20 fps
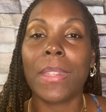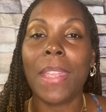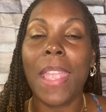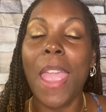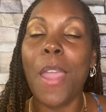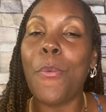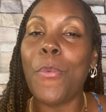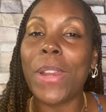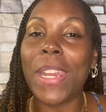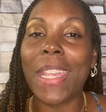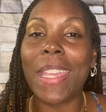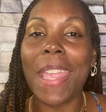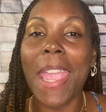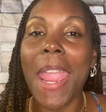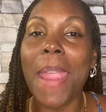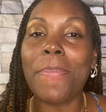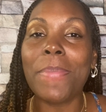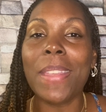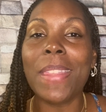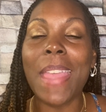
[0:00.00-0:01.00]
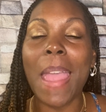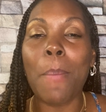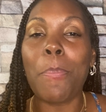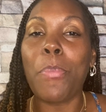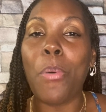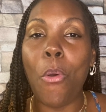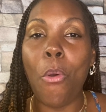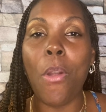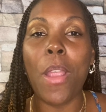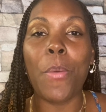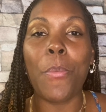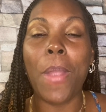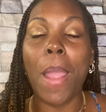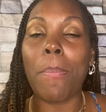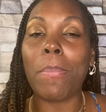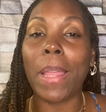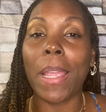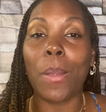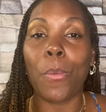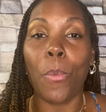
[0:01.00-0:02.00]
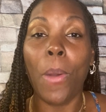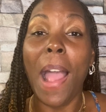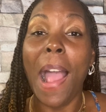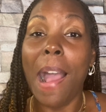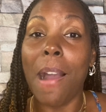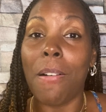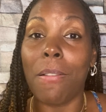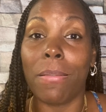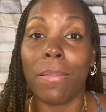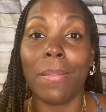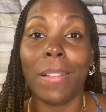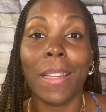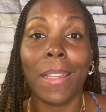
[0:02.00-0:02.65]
And when it came to that point where I'm like, wow,